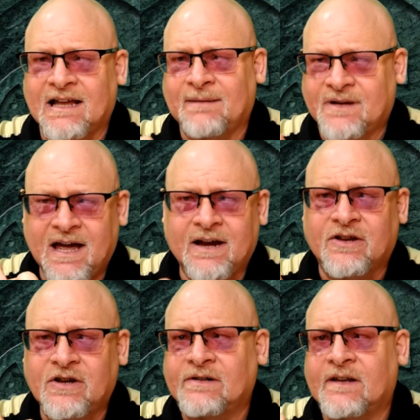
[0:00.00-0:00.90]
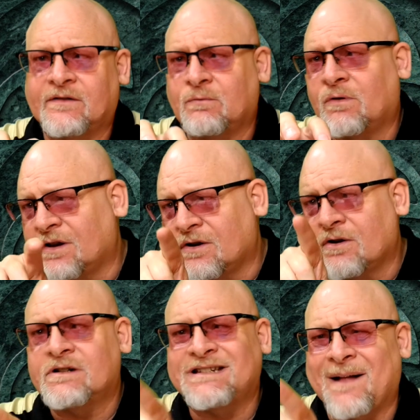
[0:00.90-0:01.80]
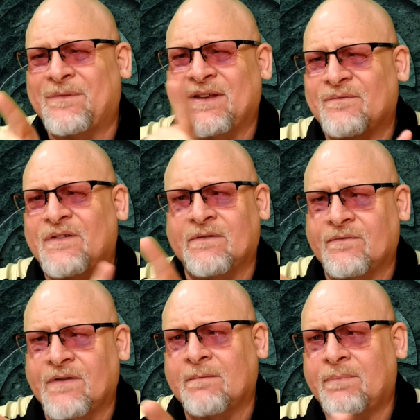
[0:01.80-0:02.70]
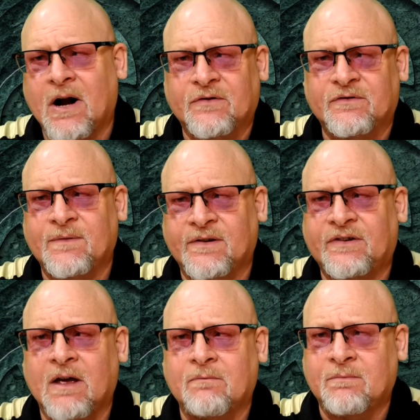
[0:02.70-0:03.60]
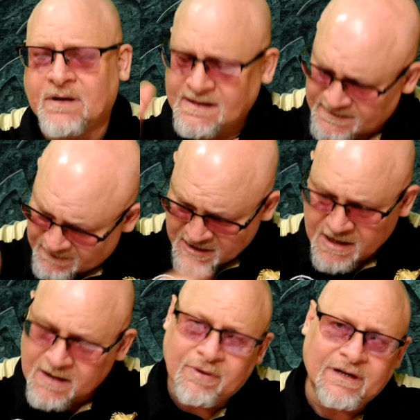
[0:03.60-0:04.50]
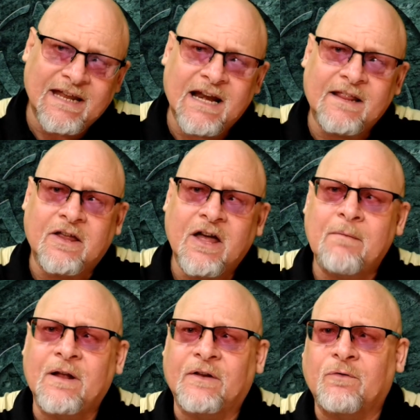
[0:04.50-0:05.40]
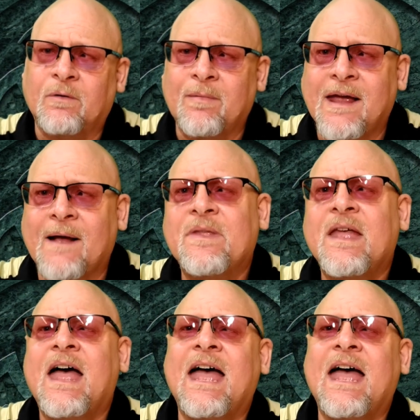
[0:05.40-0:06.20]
I'm kind of curious as to what your top 10 favorite vampires from this set would be, so put it down in the comments for me, man.